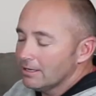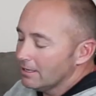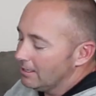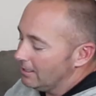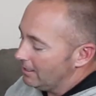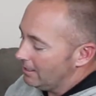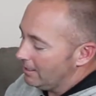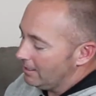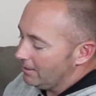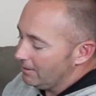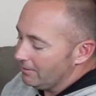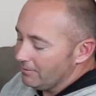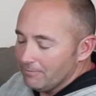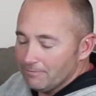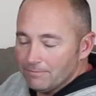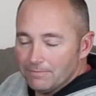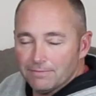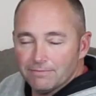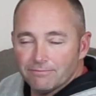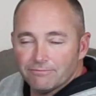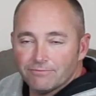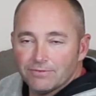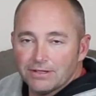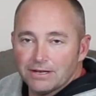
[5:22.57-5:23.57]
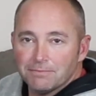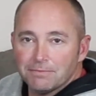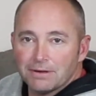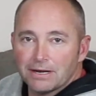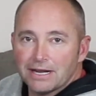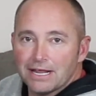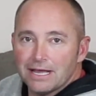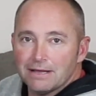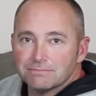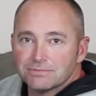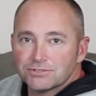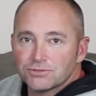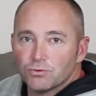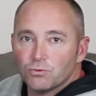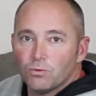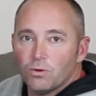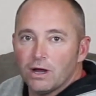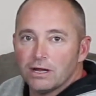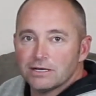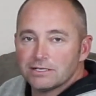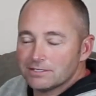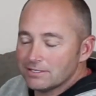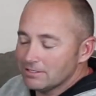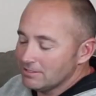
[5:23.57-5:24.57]
If anybody happens to
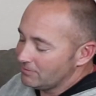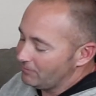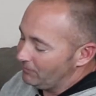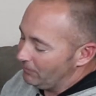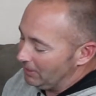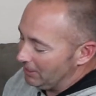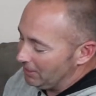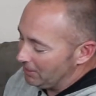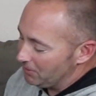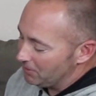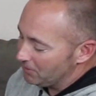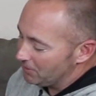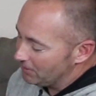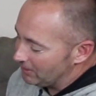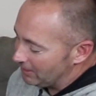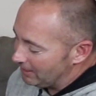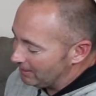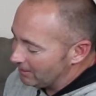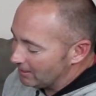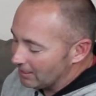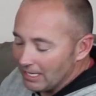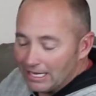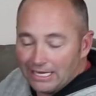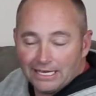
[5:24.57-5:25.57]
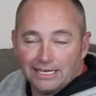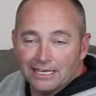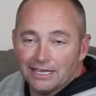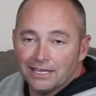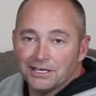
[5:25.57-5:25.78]
watch this video and they're like,